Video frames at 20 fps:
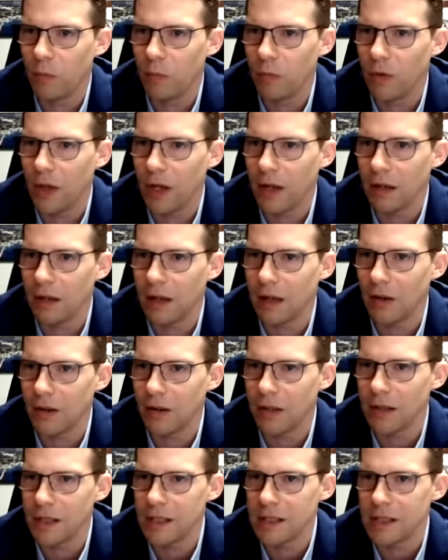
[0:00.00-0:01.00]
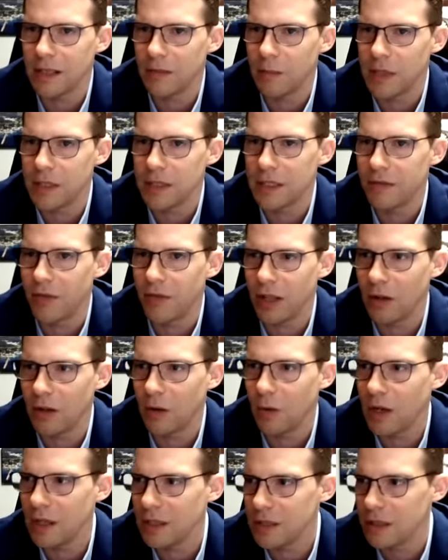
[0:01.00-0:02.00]
that calculates to business
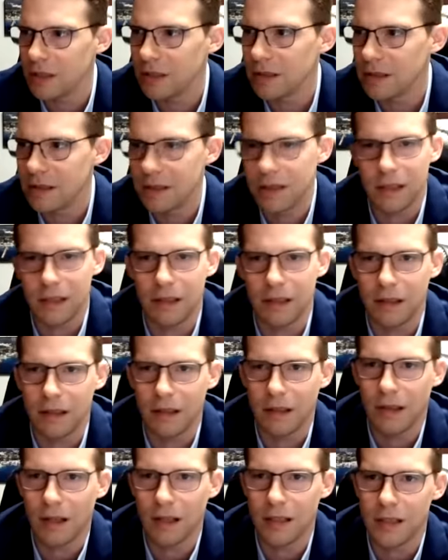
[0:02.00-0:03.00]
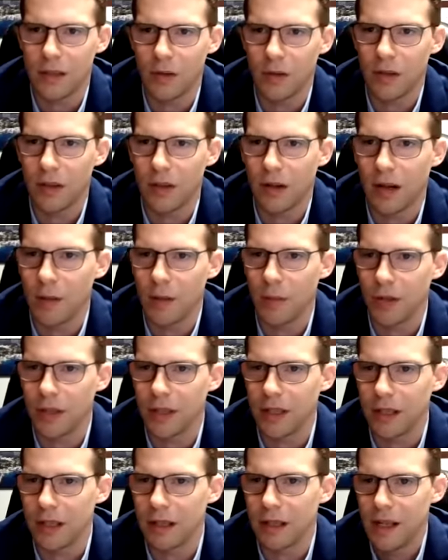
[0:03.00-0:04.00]
valuations, and so that they're able
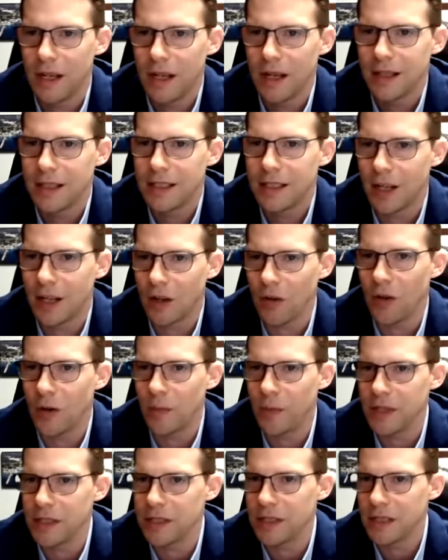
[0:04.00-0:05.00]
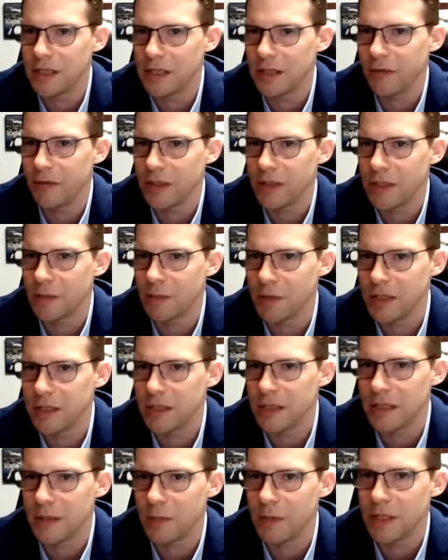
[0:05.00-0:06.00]
to sell their business if it's a
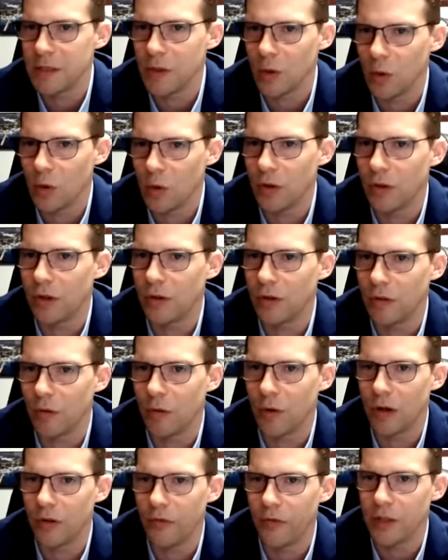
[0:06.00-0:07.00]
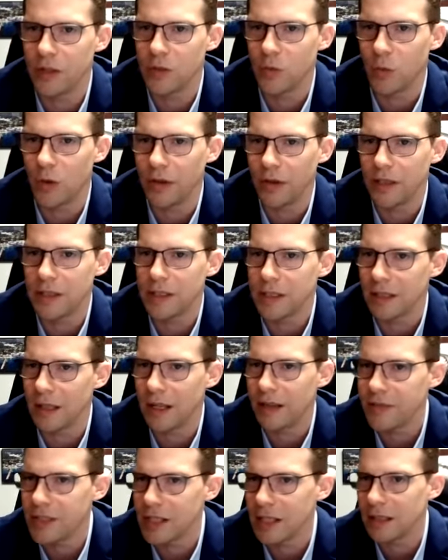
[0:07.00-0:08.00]
business to be sold, or if it's one that's a
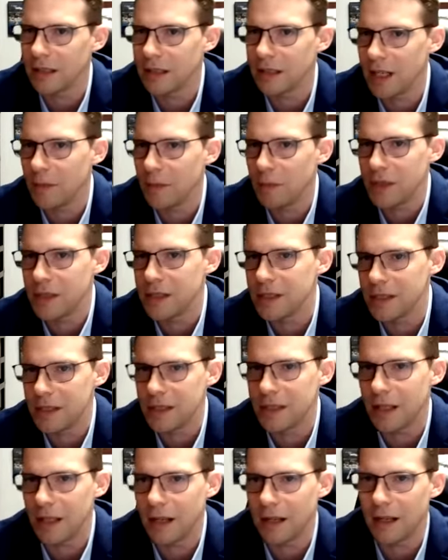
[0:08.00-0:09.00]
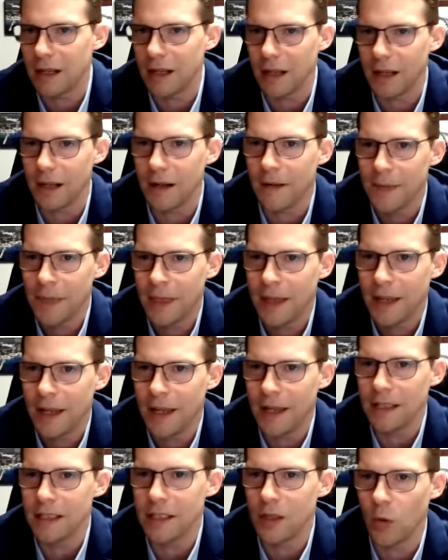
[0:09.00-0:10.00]
lifestyle type business that
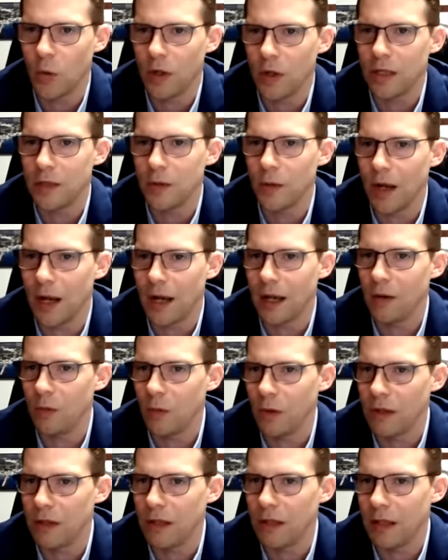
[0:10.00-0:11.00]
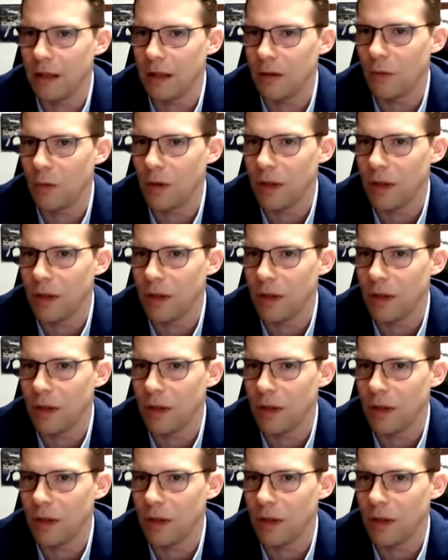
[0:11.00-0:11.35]
it's going to end when the